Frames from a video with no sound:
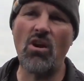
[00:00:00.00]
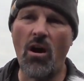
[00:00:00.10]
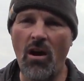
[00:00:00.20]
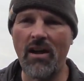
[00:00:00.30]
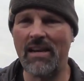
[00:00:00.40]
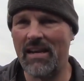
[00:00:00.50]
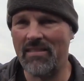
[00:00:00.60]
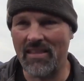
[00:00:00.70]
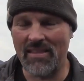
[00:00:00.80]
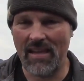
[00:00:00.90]
targeting
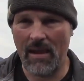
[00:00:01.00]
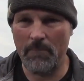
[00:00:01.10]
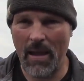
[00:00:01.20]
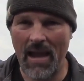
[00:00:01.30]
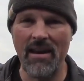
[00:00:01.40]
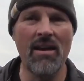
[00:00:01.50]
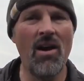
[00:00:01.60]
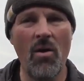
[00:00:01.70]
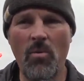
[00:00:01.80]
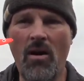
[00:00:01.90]
the same bait,
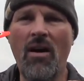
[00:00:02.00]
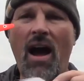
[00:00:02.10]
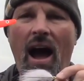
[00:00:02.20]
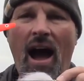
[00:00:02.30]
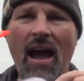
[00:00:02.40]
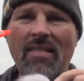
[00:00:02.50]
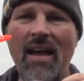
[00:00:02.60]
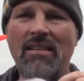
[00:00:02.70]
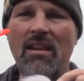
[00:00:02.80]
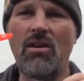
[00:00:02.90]
well, I
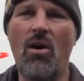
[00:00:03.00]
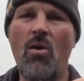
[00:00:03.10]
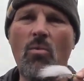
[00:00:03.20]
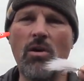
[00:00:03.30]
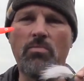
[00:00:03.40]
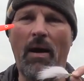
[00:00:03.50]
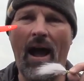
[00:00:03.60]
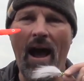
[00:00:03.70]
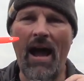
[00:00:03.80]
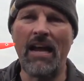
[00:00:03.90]
like to go with my
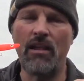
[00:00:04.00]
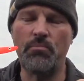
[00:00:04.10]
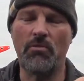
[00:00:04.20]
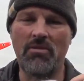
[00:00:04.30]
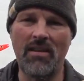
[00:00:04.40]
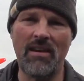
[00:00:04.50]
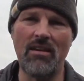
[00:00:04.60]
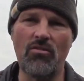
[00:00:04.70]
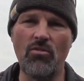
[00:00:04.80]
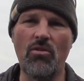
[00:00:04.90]
highest
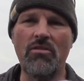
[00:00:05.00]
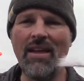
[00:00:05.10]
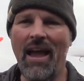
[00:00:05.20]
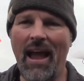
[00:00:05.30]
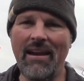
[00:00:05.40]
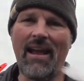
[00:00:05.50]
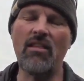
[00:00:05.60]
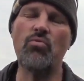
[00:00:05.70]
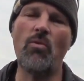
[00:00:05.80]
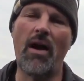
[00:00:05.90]
percentage lures, and
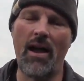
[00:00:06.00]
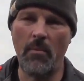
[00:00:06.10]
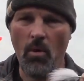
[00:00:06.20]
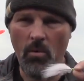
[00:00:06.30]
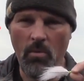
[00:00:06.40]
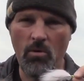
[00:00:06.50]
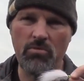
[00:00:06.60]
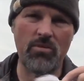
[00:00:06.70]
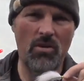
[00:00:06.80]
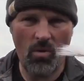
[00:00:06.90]
that's why I'm
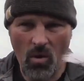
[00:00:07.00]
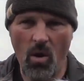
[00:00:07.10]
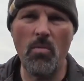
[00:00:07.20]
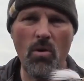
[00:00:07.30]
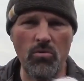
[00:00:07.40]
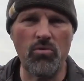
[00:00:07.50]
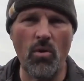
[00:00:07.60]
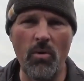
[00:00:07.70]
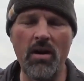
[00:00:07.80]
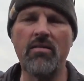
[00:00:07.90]
almost, you know, almost
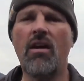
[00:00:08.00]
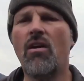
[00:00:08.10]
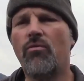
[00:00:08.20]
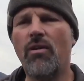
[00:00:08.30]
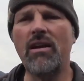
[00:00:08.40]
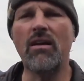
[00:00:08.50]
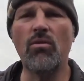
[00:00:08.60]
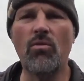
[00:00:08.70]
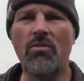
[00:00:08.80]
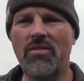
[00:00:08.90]
always
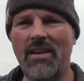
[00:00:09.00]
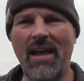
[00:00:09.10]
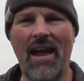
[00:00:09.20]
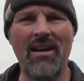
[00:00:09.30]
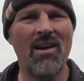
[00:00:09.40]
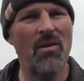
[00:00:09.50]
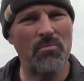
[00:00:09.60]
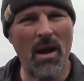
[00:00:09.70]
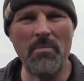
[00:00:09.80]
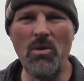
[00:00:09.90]
running lures in that
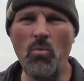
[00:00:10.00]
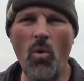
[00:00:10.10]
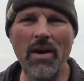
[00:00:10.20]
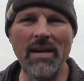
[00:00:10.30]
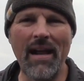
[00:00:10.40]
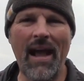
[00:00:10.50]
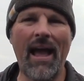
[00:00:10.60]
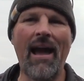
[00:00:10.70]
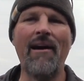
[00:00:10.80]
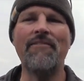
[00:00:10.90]
probably one and a
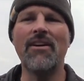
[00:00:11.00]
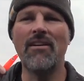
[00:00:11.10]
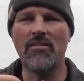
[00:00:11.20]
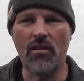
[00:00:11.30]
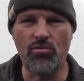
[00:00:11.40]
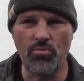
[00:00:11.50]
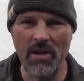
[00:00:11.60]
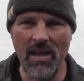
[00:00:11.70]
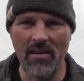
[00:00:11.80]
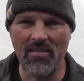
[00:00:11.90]
half to
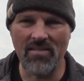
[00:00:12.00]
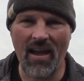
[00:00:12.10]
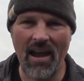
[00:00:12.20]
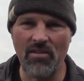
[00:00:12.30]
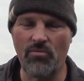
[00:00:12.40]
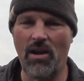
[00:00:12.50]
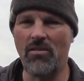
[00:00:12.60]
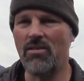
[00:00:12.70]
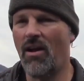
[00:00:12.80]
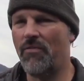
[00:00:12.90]
three inch size
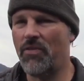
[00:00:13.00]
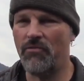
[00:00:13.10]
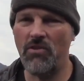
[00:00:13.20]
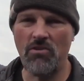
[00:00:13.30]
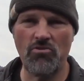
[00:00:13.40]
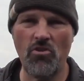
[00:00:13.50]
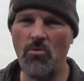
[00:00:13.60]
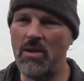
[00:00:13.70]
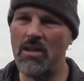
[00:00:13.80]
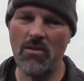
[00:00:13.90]
range. Now, if the fish
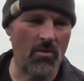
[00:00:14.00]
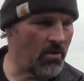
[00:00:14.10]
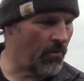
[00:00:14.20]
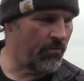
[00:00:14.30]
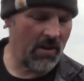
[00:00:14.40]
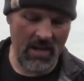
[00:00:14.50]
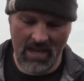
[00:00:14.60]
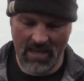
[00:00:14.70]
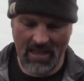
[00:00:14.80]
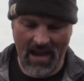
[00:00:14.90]
show me, you know, they're
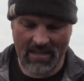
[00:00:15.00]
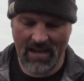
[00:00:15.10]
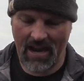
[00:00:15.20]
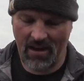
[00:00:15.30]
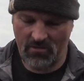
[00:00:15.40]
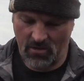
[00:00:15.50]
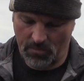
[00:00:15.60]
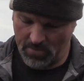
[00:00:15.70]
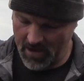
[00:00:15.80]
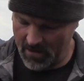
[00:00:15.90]
finicky that day or they're
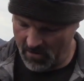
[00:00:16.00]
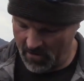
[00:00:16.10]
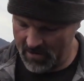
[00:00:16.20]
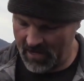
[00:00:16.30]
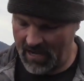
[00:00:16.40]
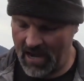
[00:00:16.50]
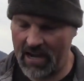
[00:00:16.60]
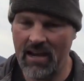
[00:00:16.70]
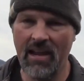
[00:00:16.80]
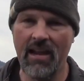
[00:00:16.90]
playing hard to
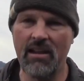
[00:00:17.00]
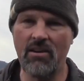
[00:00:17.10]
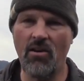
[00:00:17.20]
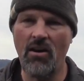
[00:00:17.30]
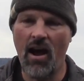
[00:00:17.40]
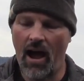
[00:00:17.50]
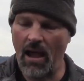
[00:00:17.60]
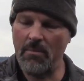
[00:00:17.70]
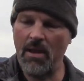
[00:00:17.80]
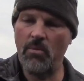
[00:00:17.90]
get, you know,
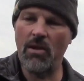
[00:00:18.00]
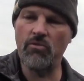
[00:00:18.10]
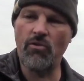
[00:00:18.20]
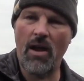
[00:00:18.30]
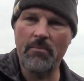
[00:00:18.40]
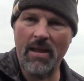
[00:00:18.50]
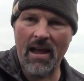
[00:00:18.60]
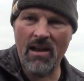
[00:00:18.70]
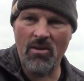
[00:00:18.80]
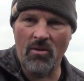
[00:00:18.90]
I may well drop
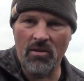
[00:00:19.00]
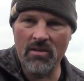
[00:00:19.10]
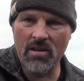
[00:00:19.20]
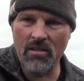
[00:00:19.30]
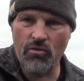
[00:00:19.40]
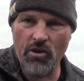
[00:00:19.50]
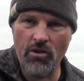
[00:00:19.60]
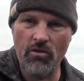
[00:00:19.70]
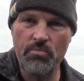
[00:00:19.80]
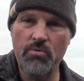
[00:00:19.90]
down to the
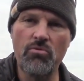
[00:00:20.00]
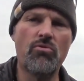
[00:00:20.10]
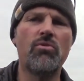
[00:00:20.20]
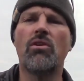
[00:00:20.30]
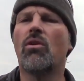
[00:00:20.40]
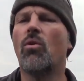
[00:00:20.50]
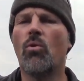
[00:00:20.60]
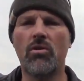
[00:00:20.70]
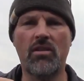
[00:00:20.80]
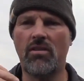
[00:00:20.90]
Trigger Spoon Junior
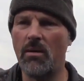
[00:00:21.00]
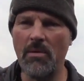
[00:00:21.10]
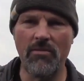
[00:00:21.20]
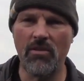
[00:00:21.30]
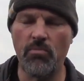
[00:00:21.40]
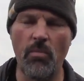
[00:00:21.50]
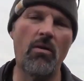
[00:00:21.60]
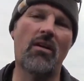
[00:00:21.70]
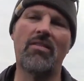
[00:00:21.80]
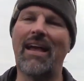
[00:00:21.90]
or to something even
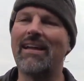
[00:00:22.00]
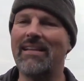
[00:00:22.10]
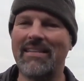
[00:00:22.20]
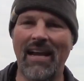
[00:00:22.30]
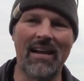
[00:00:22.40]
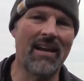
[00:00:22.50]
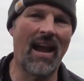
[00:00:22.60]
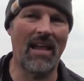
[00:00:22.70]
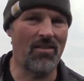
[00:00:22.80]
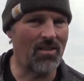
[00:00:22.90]
smaller like a Dick
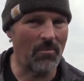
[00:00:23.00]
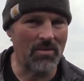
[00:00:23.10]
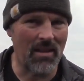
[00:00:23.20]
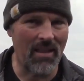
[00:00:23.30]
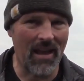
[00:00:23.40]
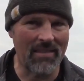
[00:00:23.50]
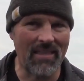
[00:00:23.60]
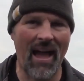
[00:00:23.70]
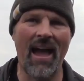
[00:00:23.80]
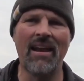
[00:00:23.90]
Nite, something like
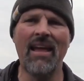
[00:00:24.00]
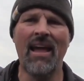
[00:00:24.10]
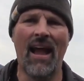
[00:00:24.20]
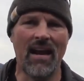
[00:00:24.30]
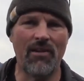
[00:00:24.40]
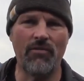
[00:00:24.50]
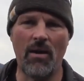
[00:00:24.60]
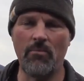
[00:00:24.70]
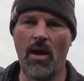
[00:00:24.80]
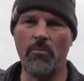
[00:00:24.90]
that. And if
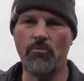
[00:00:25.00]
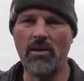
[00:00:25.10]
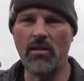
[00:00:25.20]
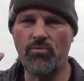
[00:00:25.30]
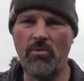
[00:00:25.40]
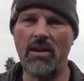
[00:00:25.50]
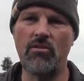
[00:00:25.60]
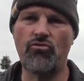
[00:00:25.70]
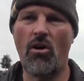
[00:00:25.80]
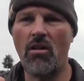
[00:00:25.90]
I'm, I'm running
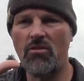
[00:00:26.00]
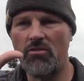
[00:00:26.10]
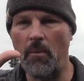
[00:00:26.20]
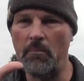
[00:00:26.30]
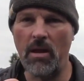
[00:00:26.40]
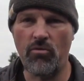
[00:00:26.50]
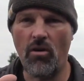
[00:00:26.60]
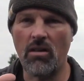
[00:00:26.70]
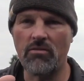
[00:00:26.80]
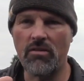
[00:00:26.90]
threaded crawlers, a big
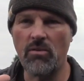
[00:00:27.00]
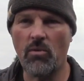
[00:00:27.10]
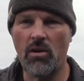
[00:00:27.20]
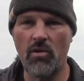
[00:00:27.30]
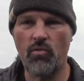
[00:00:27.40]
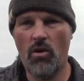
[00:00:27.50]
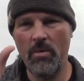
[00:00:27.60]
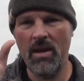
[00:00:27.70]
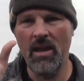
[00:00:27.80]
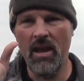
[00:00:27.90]
crawler isn't working for
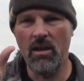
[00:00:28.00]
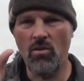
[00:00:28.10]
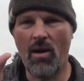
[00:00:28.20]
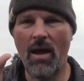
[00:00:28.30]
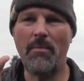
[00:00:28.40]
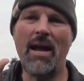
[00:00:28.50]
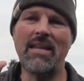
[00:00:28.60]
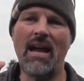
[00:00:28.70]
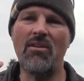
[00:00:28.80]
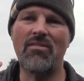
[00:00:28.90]
me, you know, I
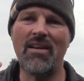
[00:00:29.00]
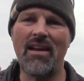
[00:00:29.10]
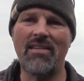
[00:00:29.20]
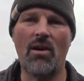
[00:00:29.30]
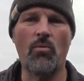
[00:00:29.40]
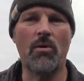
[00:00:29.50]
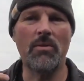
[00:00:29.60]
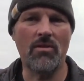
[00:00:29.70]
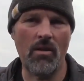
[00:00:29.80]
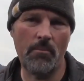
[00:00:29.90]
might downsize that worm
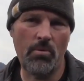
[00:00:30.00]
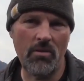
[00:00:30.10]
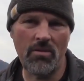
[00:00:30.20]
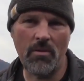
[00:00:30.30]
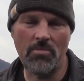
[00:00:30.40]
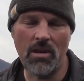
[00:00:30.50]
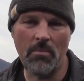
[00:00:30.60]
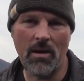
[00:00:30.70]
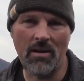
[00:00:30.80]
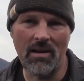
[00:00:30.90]
until I'm pulling something
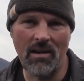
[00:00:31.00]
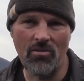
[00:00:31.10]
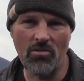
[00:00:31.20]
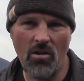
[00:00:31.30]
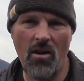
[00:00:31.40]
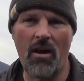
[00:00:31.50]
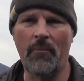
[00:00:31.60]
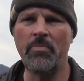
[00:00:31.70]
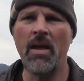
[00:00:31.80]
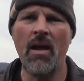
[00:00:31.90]
about an inch long.